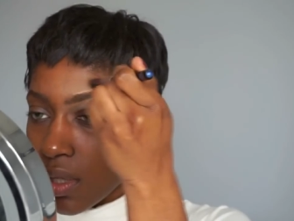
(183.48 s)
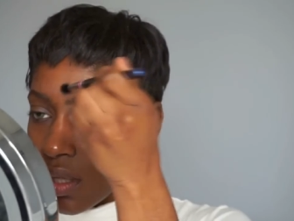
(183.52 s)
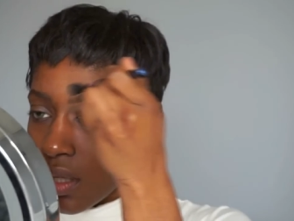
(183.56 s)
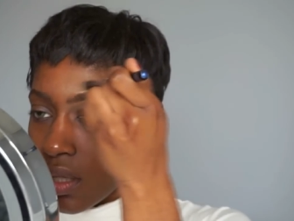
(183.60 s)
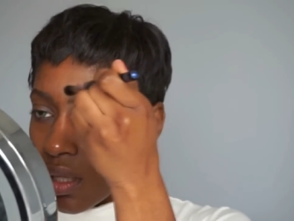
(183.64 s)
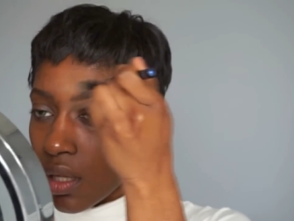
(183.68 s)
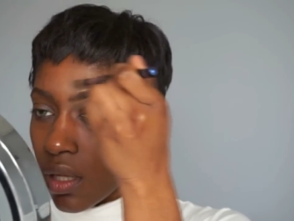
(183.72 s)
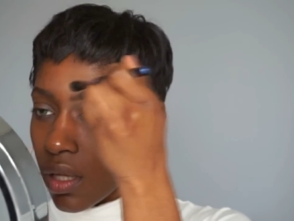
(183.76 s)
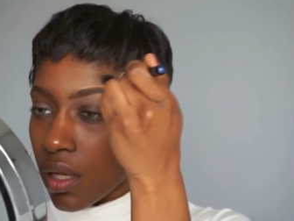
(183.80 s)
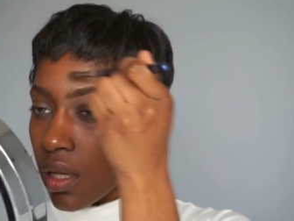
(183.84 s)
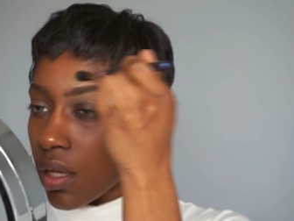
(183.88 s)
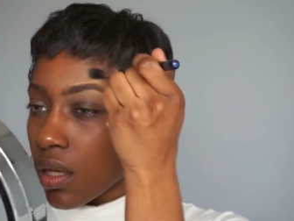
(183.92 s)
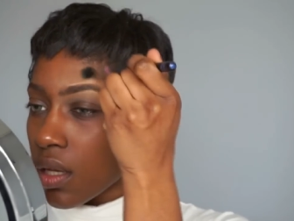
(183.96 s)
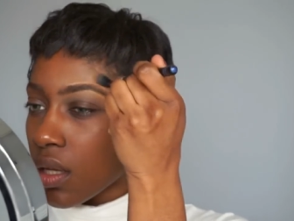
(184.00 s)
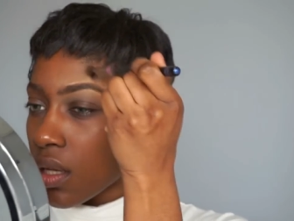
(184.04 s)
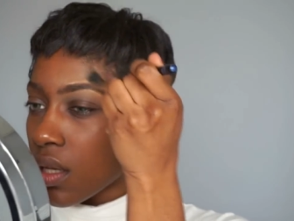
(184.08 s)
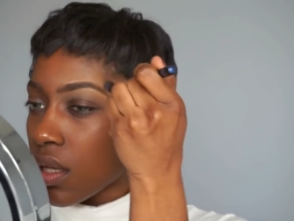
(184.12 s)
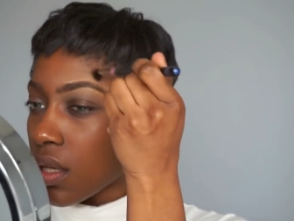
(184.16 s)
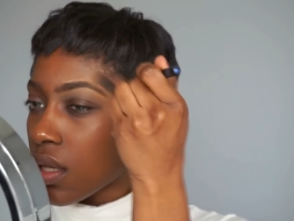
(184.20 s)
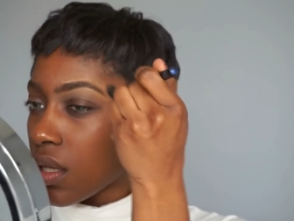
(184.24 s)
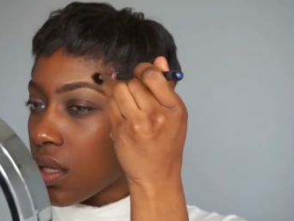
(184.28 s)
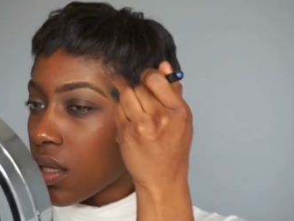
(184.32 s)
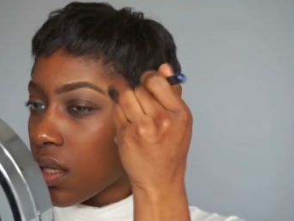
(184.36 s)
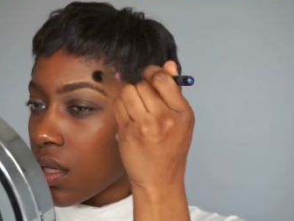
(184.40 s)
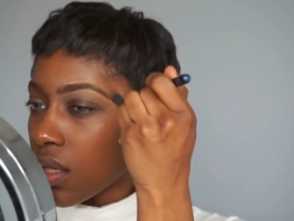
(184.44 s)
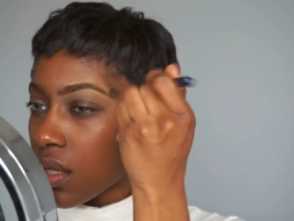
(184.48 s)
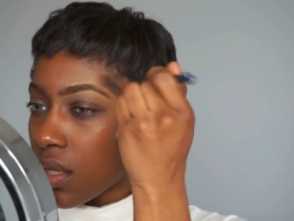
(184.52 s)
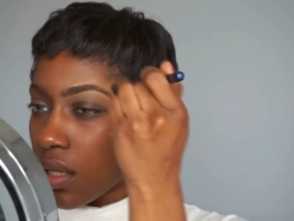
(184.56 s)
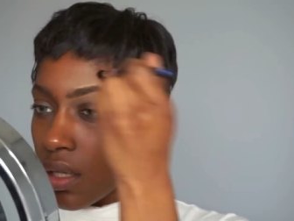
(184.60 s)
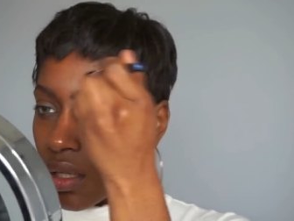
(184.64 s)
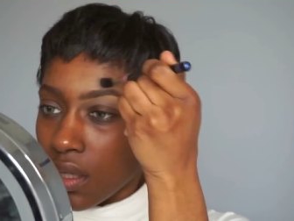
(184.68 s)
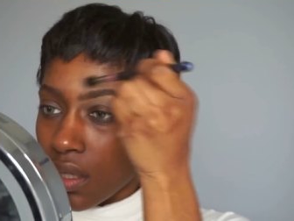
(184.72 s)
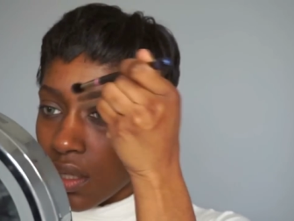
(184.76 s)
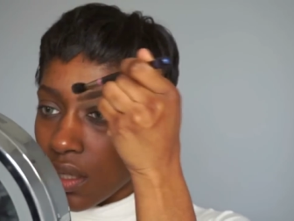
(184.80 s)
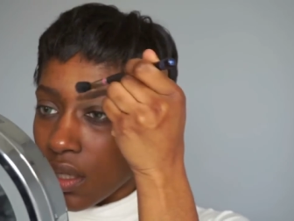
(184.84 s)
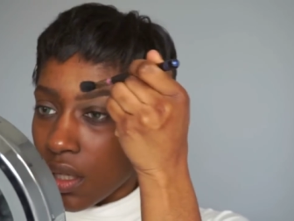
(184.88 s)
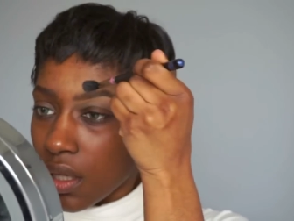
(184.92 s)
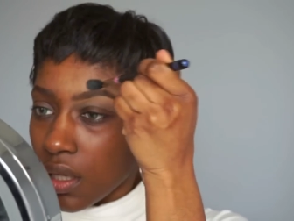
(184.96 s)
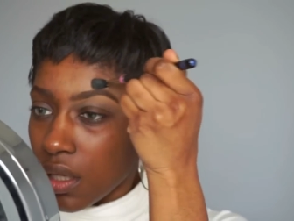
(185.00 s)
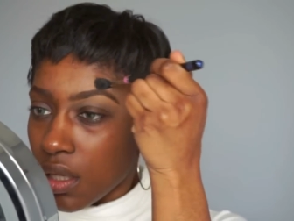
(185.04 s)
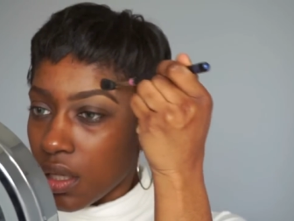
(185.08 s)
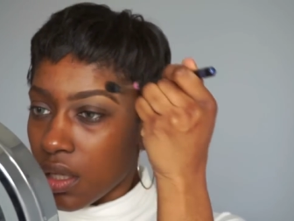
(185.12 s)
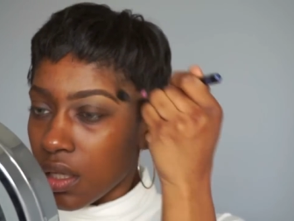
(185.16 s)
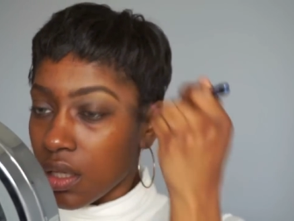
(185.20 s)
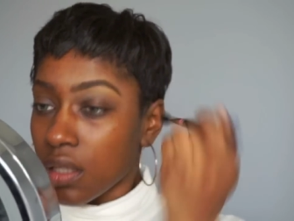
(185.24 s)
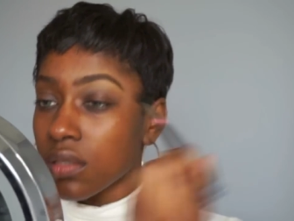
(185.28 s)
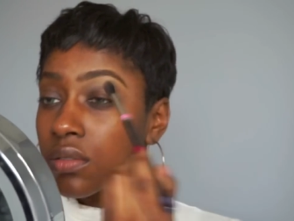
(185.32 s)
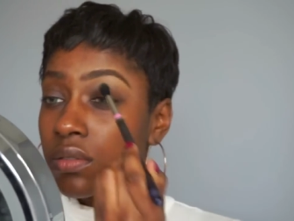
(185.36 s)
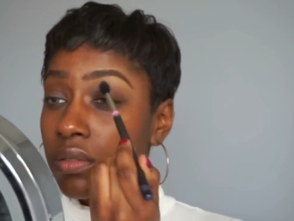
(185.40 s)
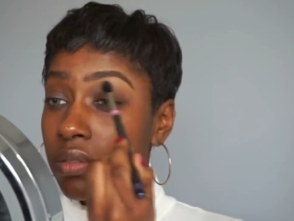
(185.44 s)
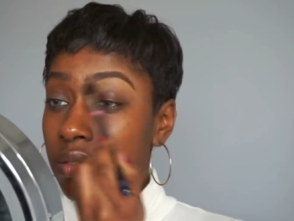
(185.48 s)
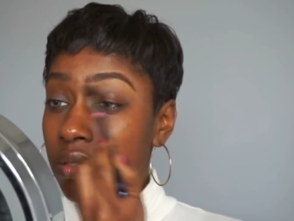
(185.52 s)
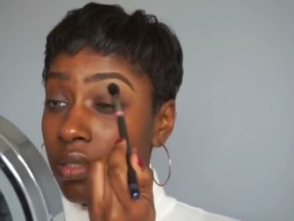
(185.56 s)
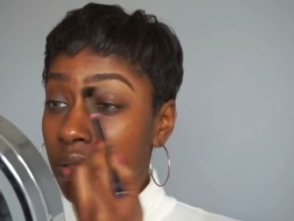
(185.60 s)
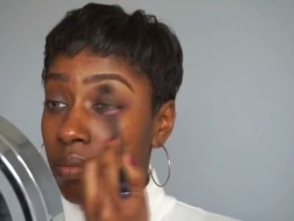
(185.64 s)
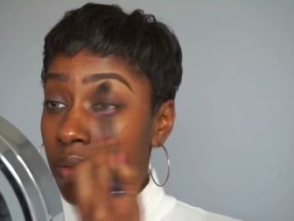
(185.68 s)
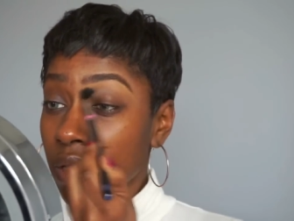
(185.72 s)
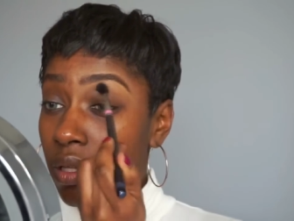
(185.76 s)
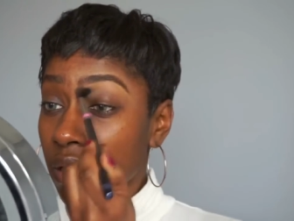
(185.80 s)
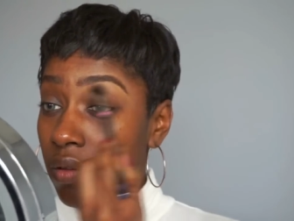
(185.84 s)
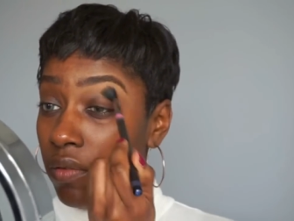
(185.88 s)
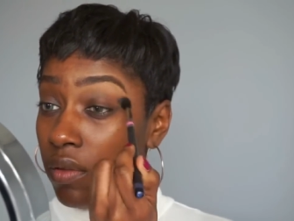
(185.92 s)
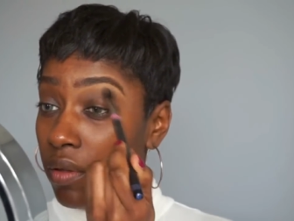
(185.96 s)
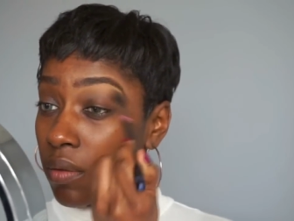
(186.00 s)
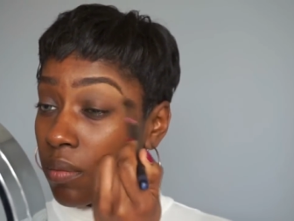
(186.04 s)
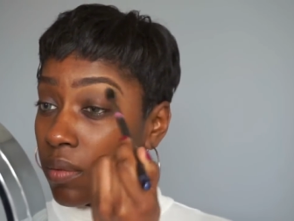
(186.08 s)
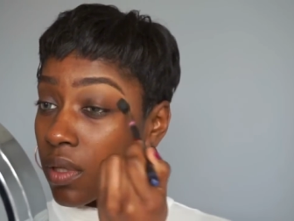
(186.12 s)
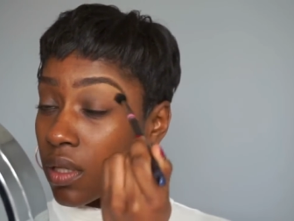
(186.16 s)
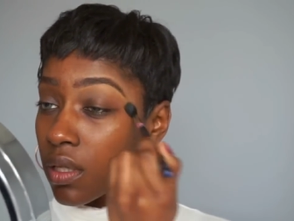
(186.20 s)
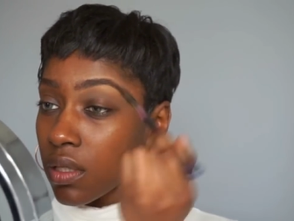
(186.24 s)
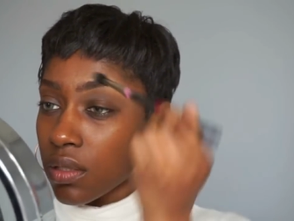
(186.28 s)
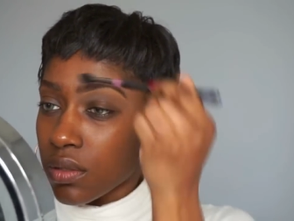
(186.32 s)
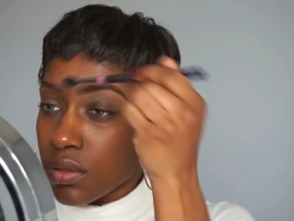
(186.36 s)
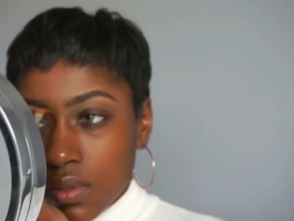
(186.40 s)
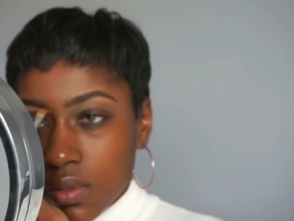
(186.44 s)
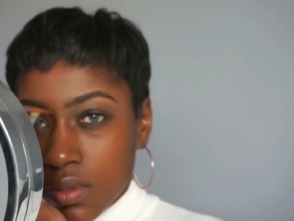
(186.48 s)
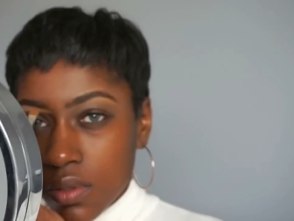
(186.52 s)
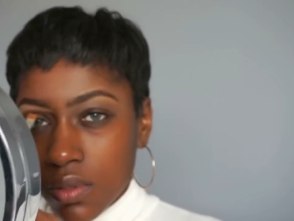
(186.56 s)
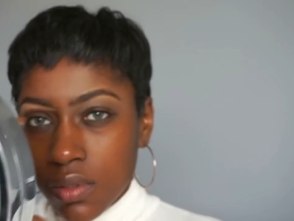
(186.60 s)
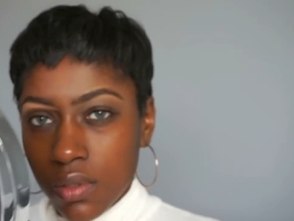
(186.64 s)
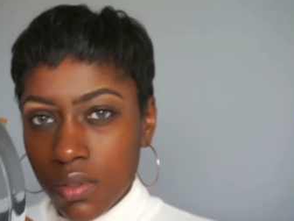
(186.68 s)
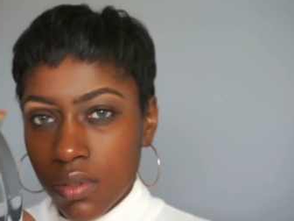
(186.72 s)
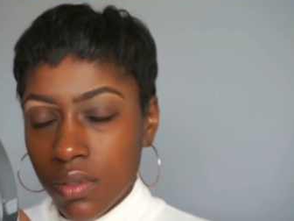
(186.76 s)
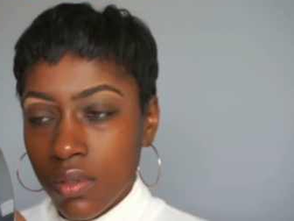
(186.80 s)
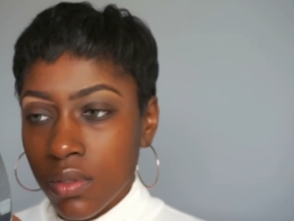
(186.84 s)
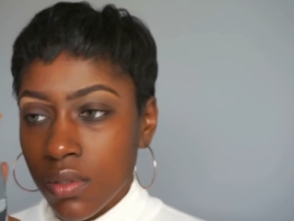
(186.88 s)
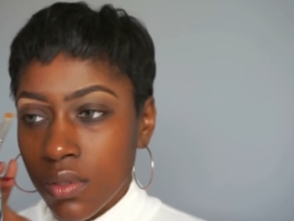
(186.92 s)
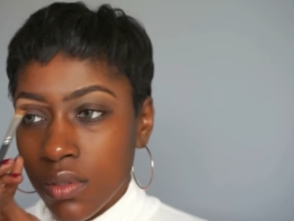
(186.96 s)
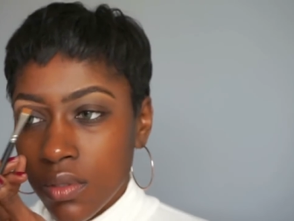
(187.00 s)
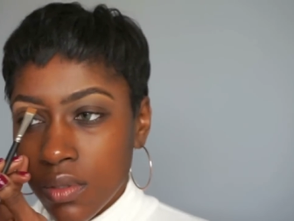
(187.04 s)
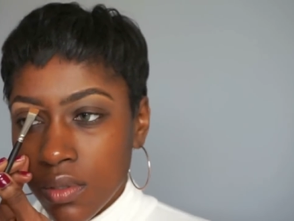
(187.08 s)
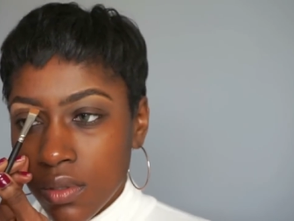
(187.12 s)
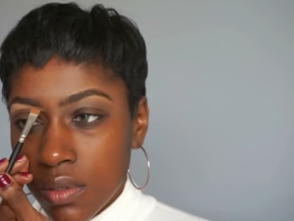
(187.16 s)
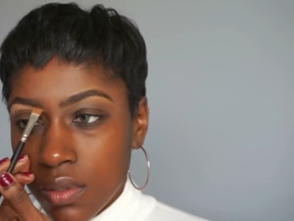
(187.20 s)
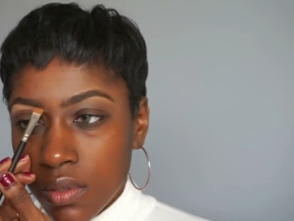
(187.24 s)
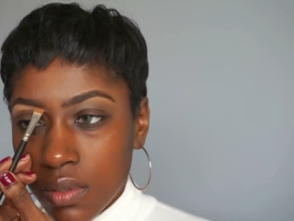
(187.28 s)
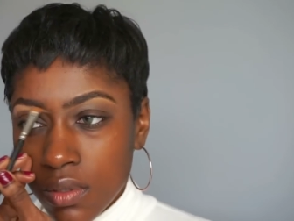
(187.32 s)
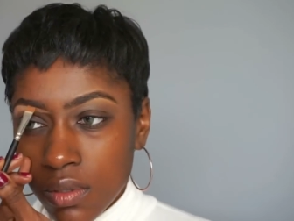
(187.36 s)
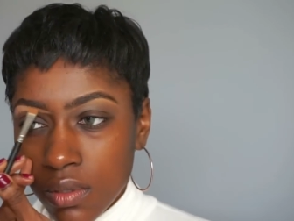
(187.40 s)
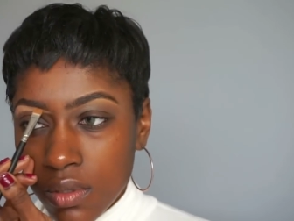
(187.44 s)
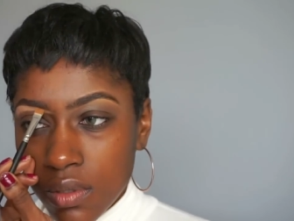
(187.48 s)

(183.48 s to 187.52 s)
L'Oreal True Match um, Colour Foundation and just used that above